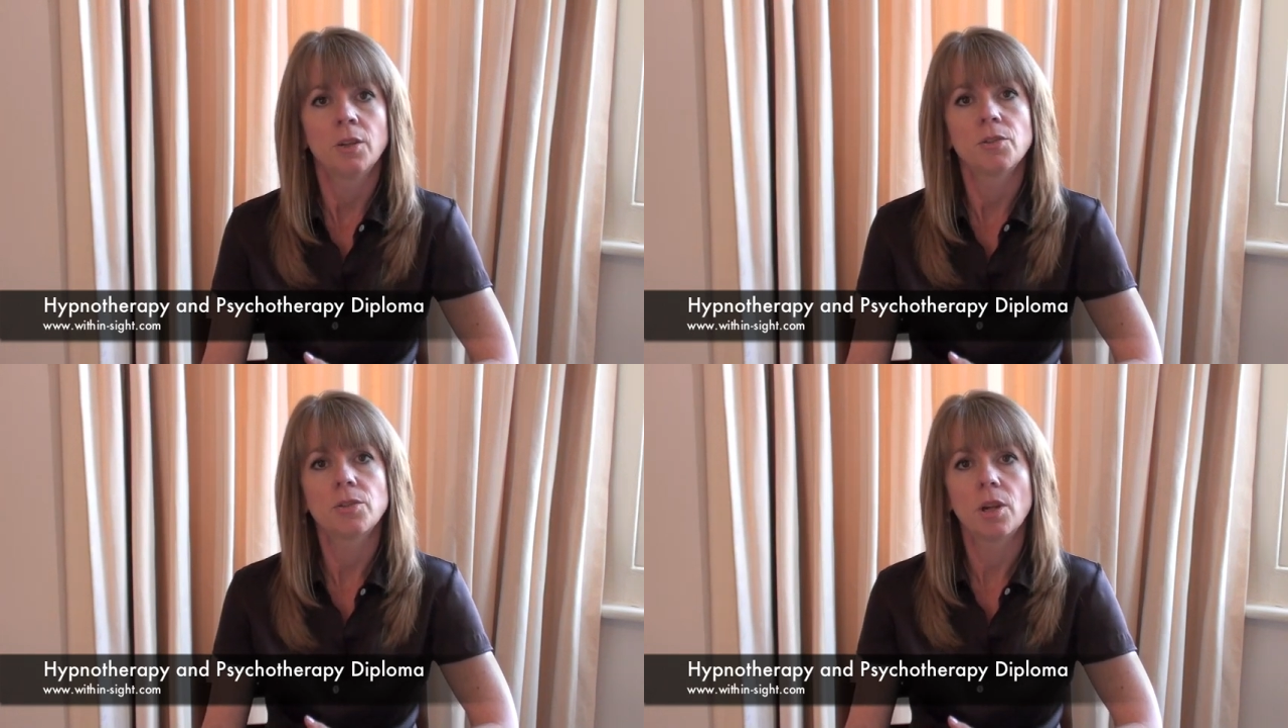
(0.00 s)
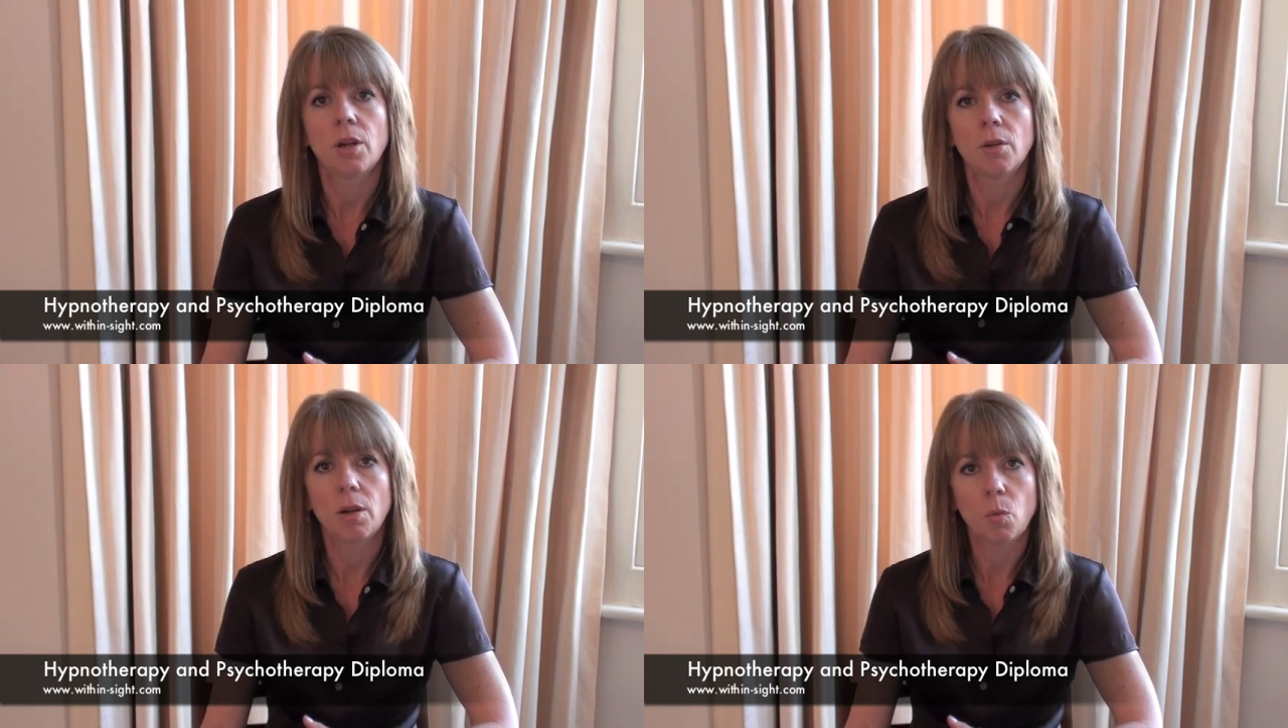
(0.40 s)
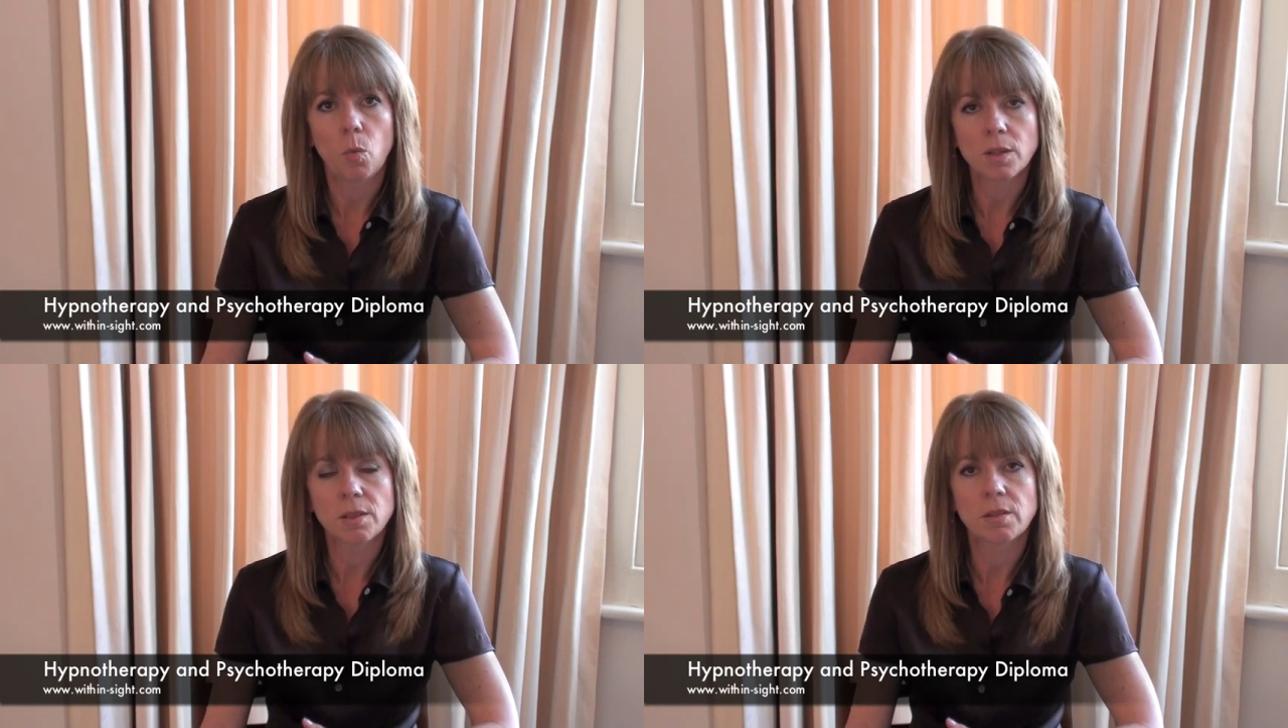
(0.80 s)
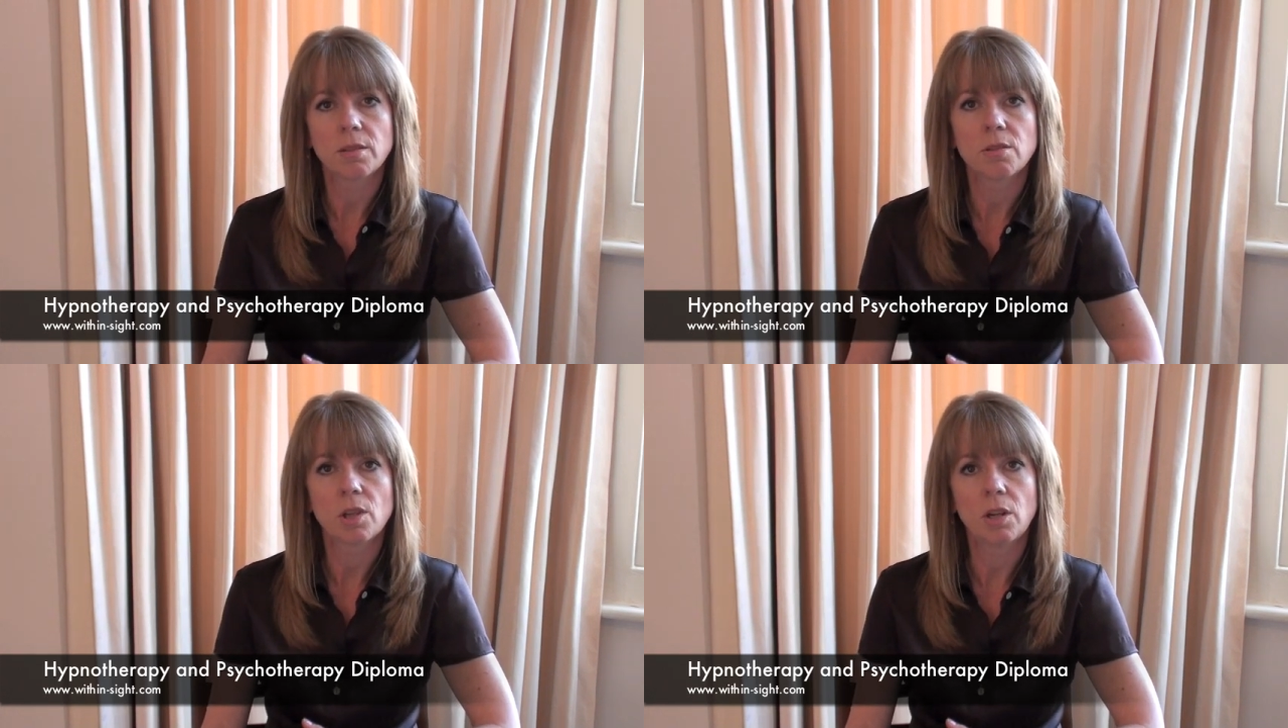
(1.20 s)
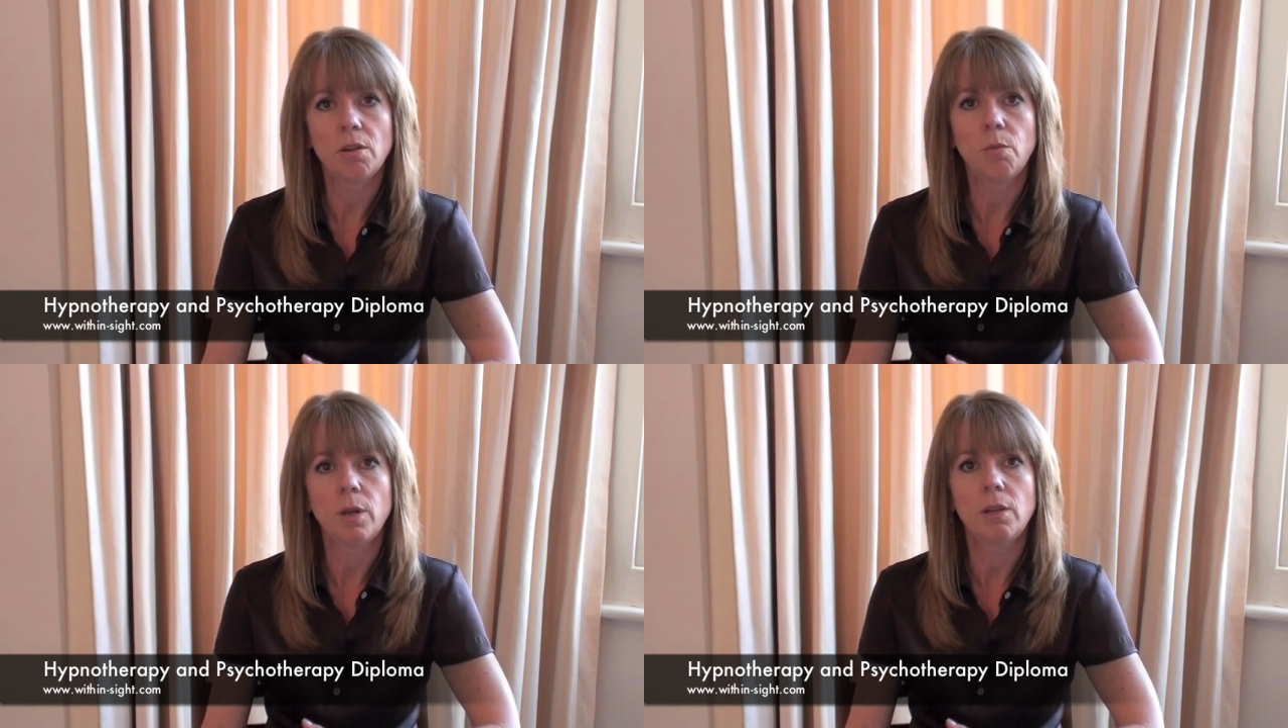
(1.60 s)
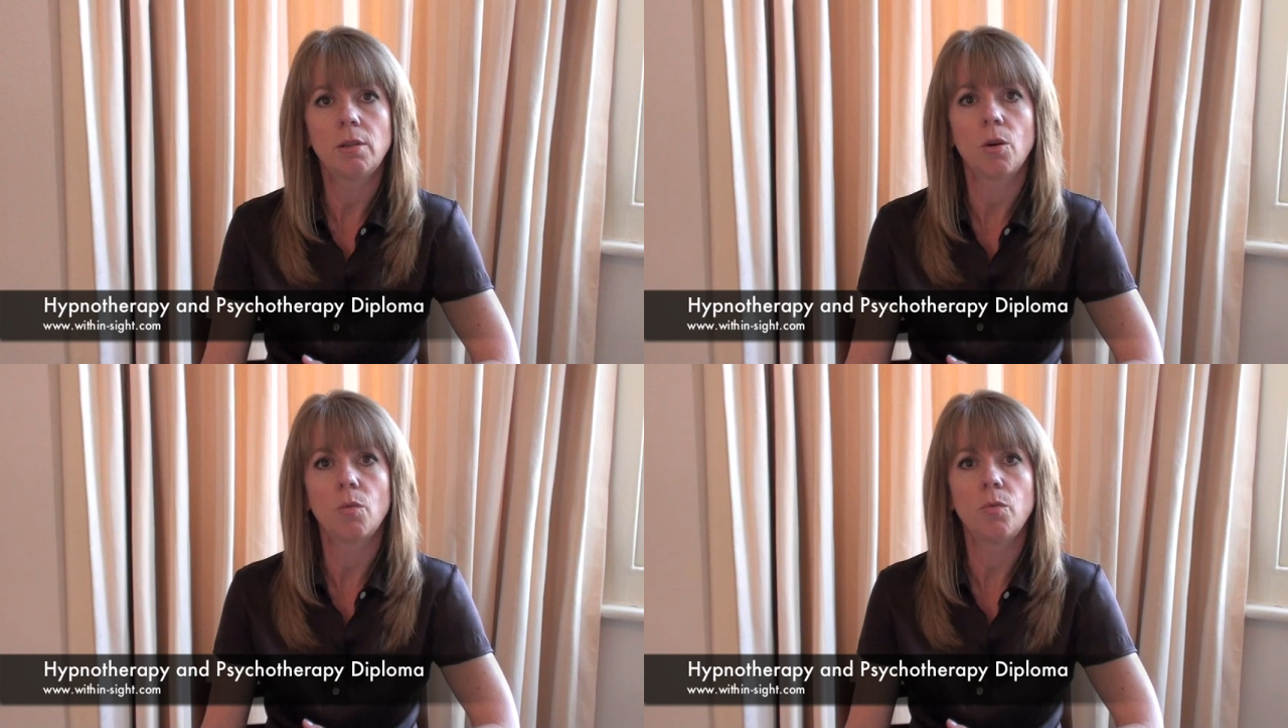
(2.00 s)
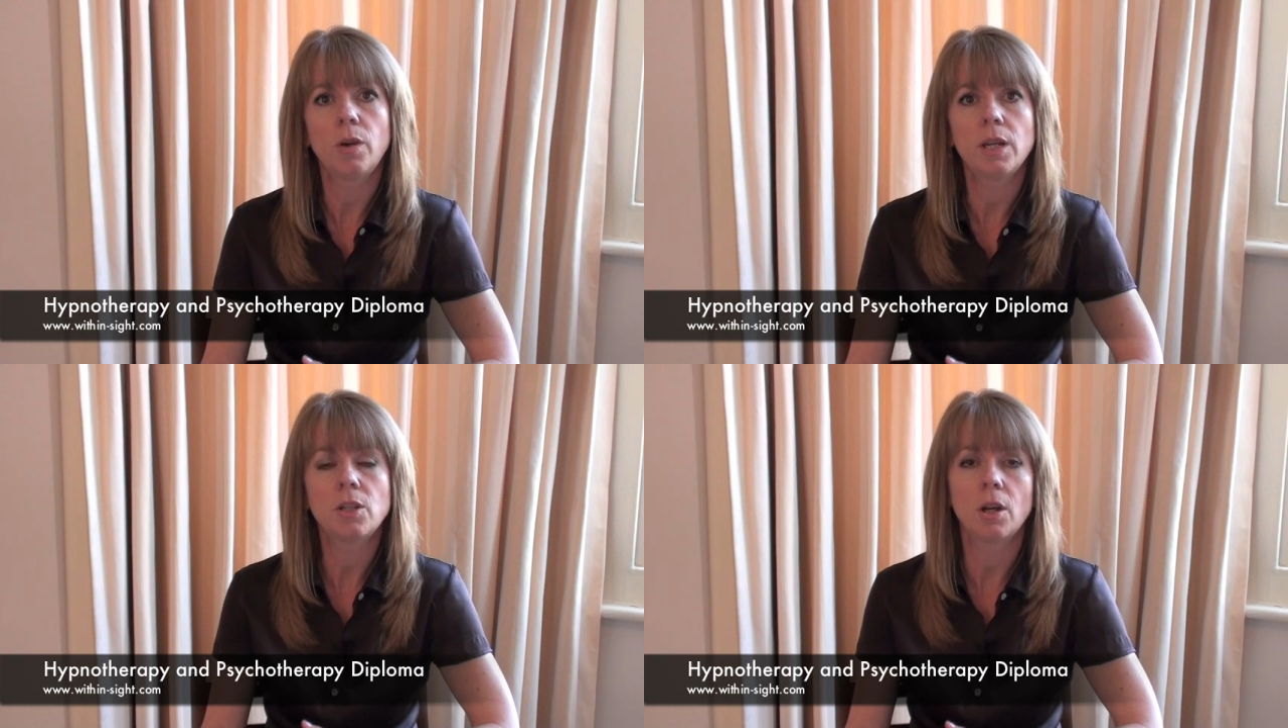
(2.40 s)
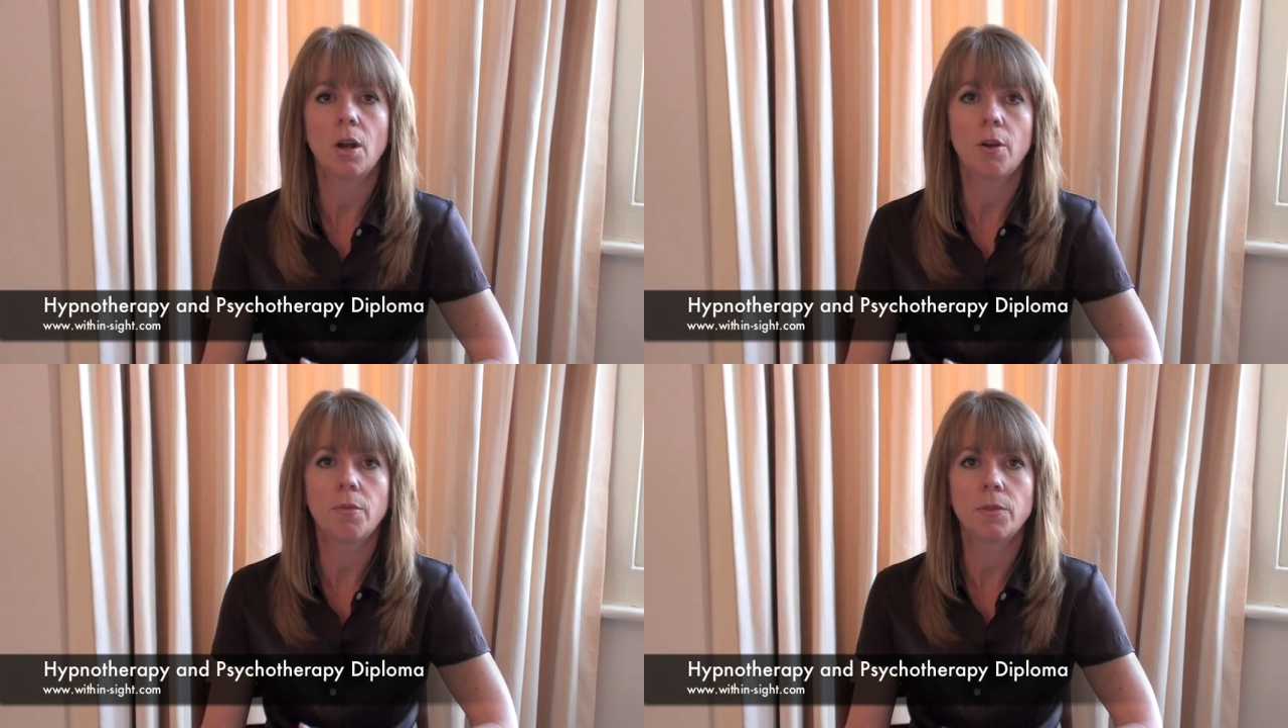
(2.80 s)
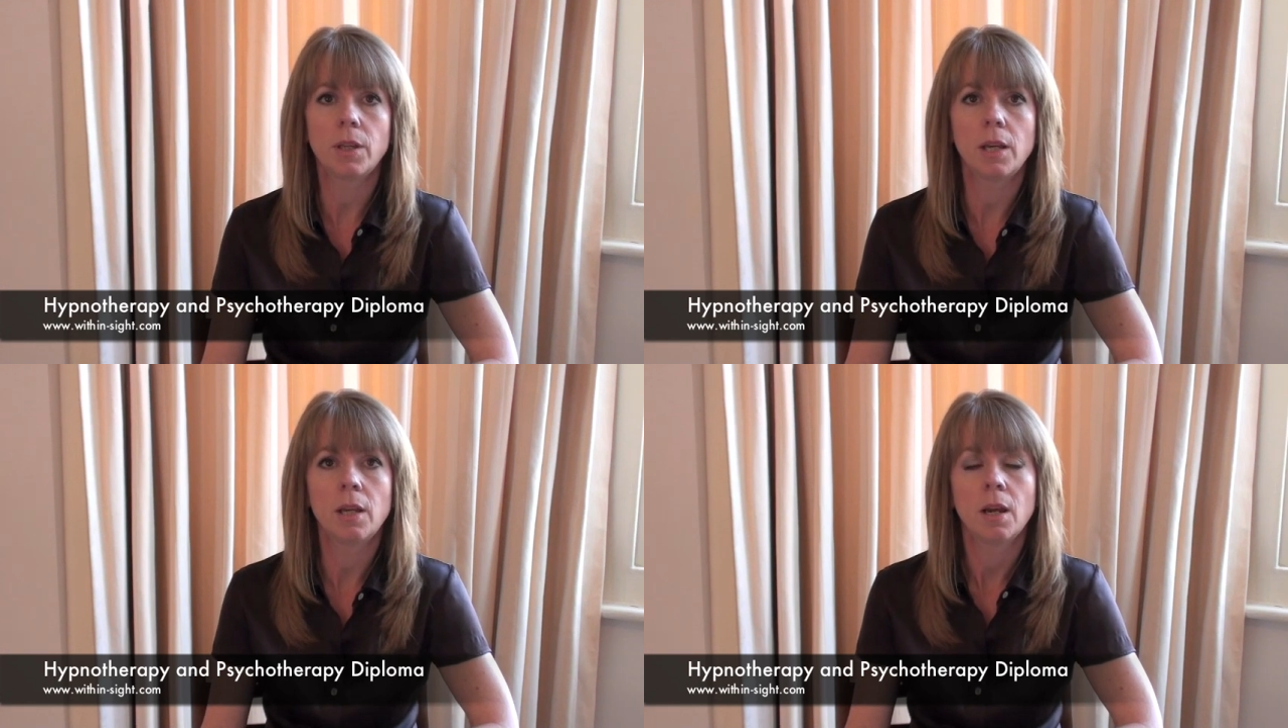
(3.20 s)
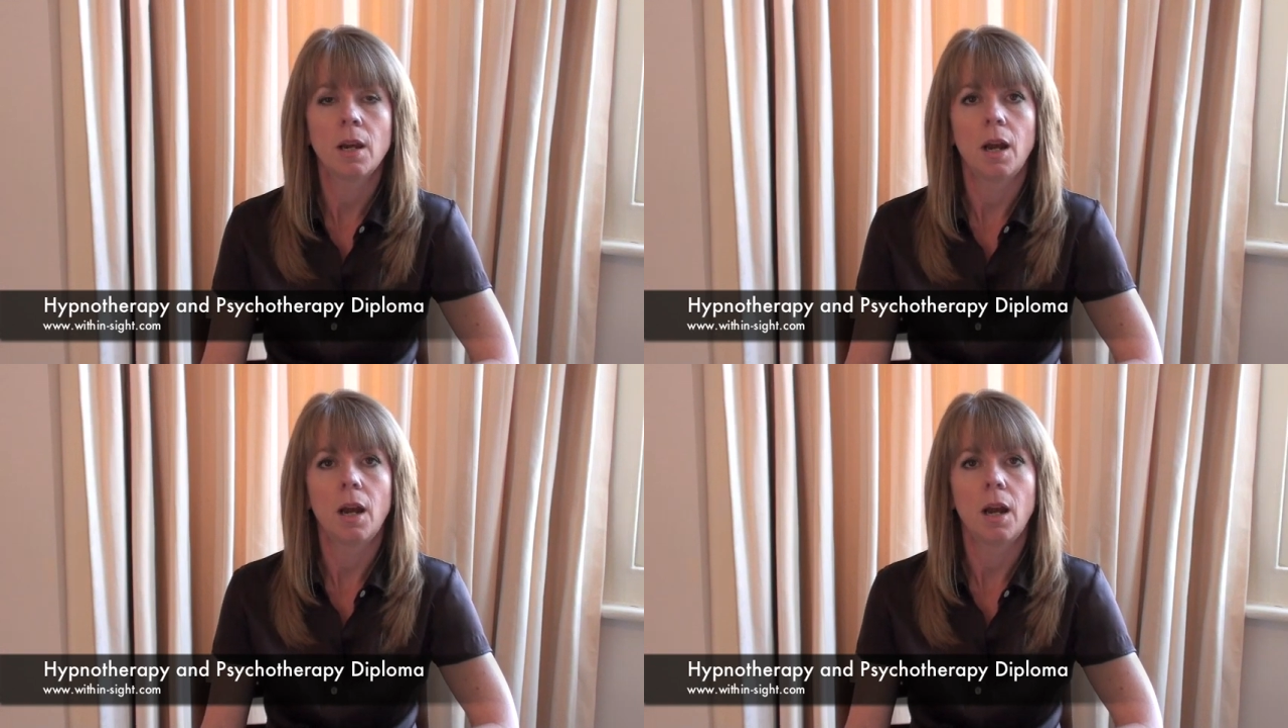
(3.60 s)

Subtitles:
So it wasn't until we got rid of the